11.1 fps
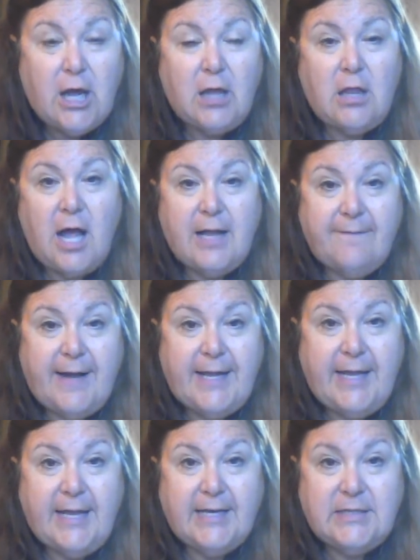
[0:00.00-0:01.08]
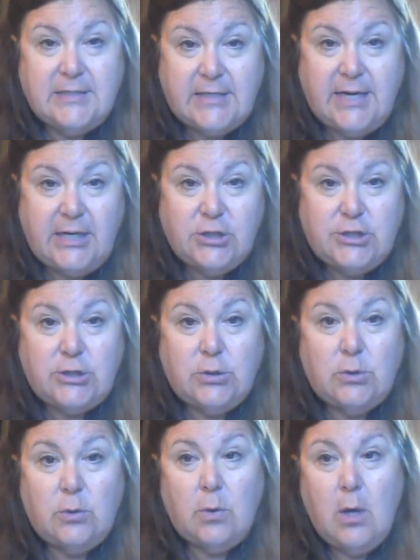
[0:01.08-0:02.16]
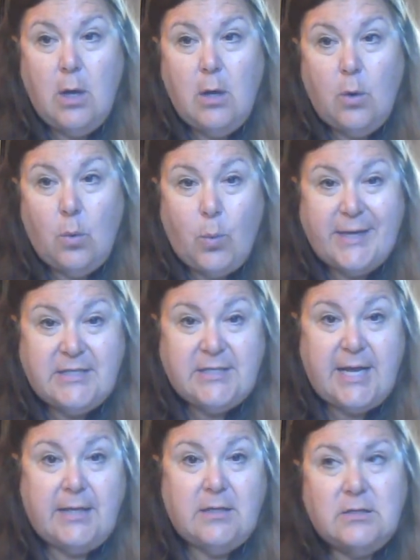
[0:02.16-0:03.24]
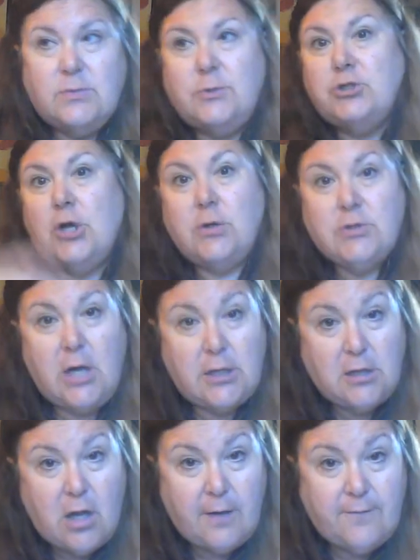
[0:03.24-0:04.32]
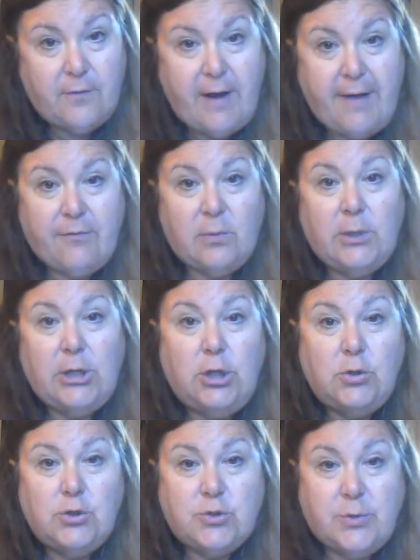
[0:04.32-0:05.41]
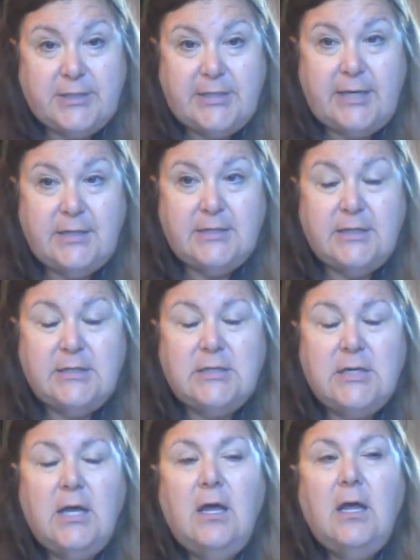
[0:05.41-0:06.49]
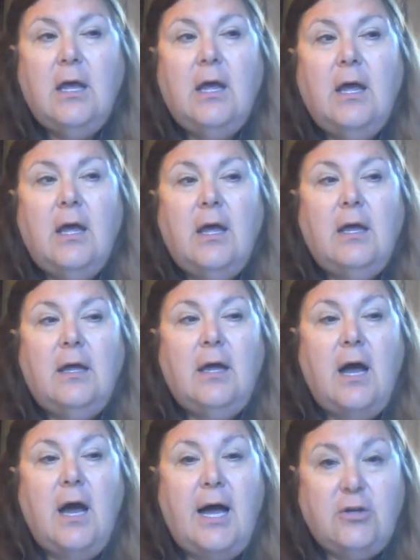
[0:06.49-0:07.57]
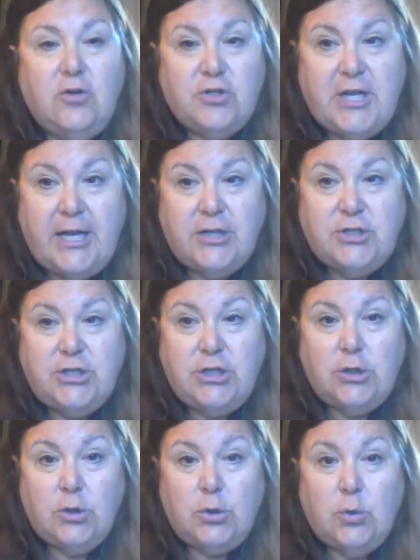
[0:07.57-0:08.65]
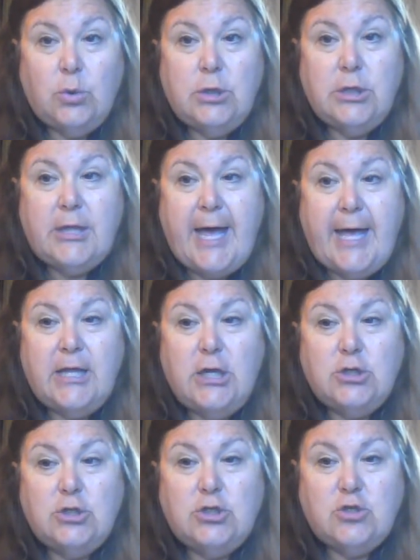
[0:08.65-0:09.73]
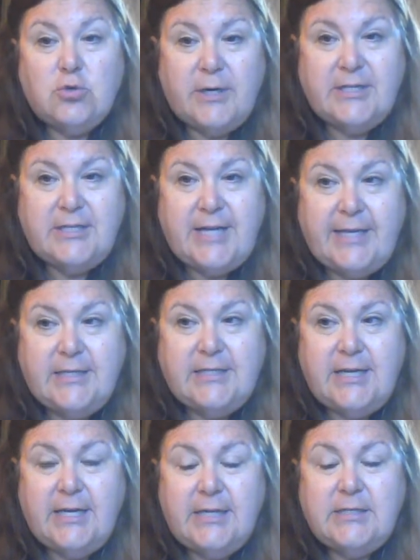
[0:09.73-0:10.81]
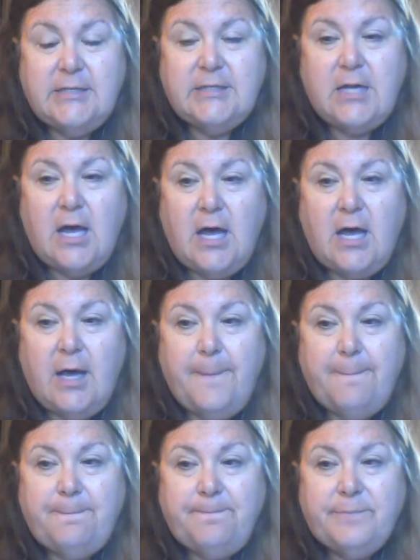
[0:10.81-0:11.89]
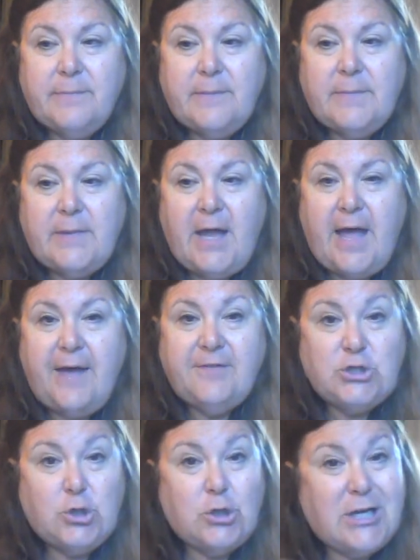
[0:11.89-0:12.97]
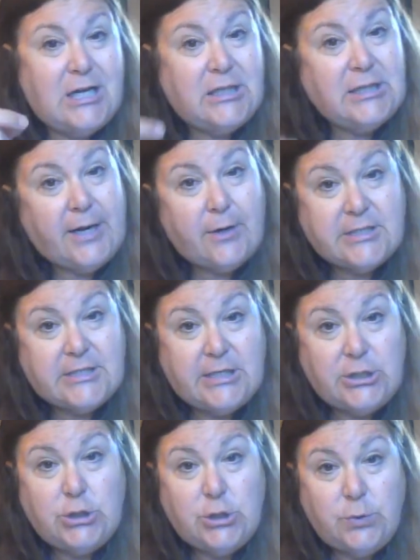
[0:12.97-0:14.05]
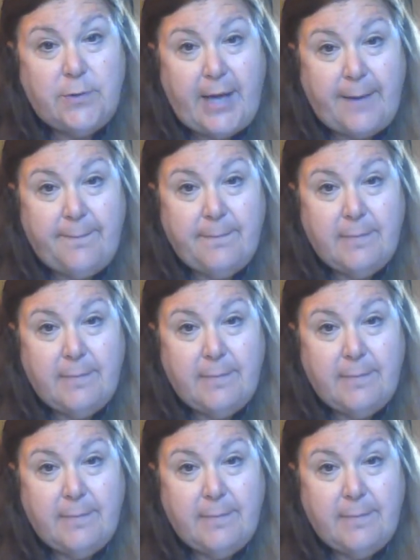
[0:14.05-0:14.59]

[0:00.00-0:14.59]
a lot of ideas into one sentence, which goes on and on forever when you use short sentences. Understand, too, that short sentences have a certain clarity to them.